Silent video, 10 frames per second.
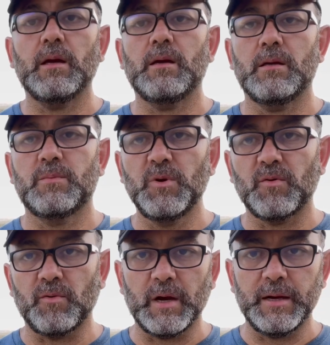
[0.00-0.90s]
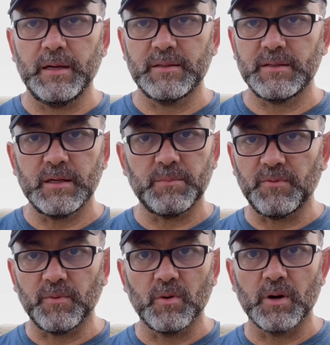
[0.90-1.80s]
it's beautiful. I didn't see it
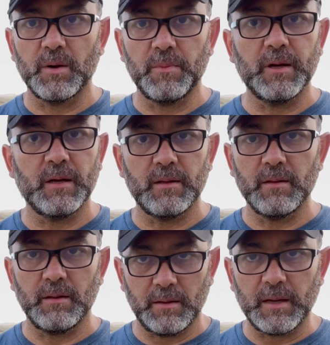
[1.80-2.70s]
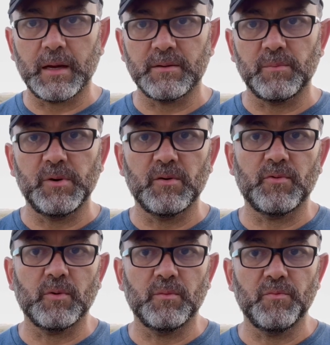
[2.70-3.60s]
before, but that has a
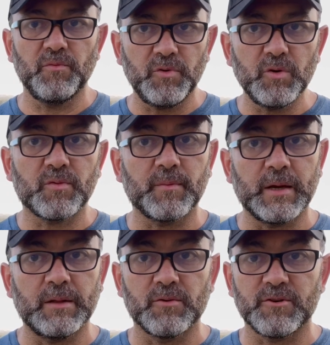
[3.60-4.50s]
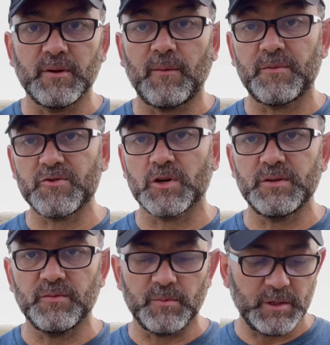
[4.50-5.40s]
beautiful views from that. There's no
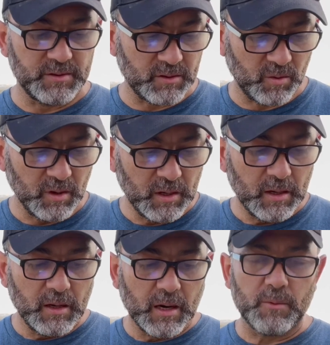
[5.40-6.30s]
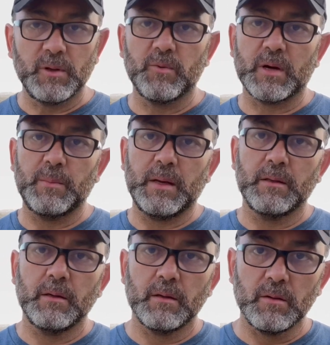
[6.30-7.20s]
obstruction from it, so I really
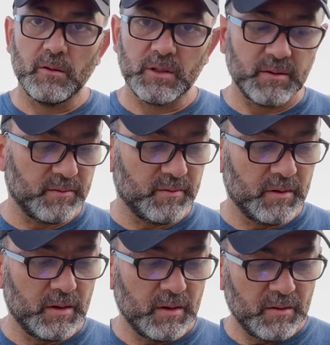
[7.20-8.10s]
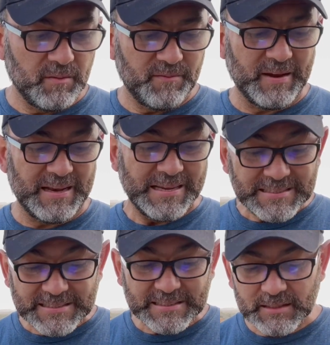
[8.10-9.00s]
recommend Lote
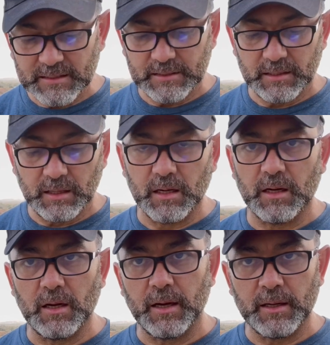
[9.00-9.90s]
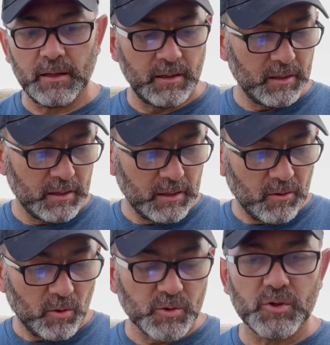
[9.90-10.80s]
Velez, and
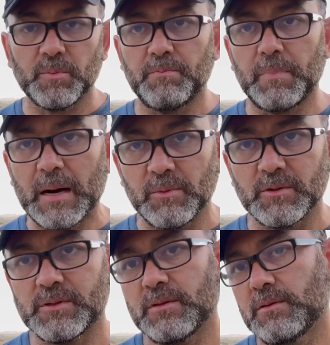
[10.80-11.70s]
also Pablo's